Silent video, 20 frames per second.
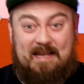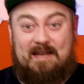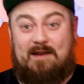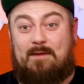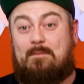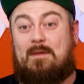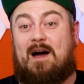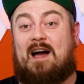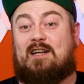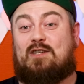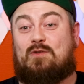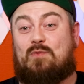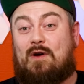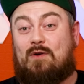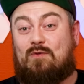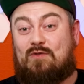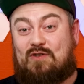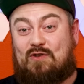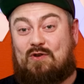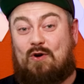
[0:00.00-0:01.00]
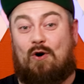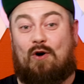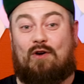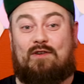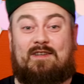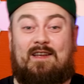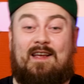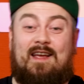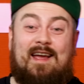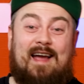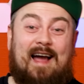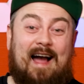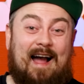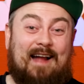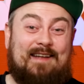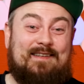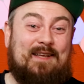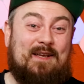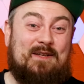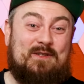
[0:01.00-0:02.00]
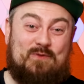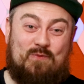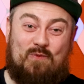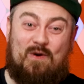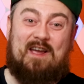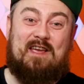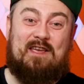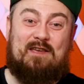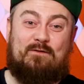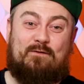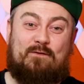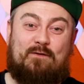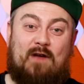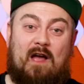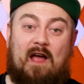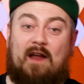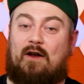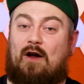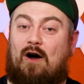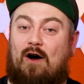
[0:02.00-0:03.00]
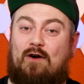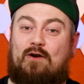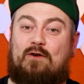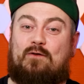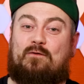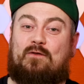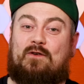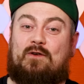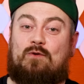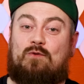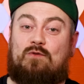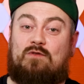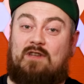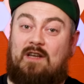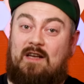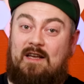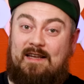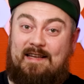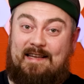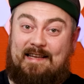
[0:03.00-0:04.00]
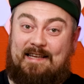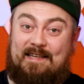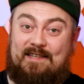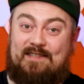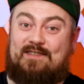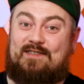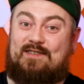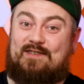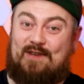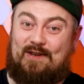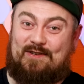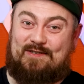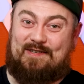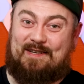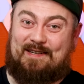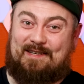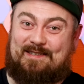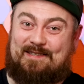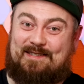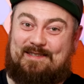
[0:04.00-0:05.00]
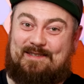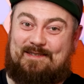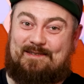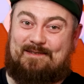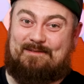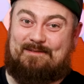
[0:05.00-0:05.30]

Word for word: Ian Maxwell Scott and his wife, in Uckfield, East Sussex.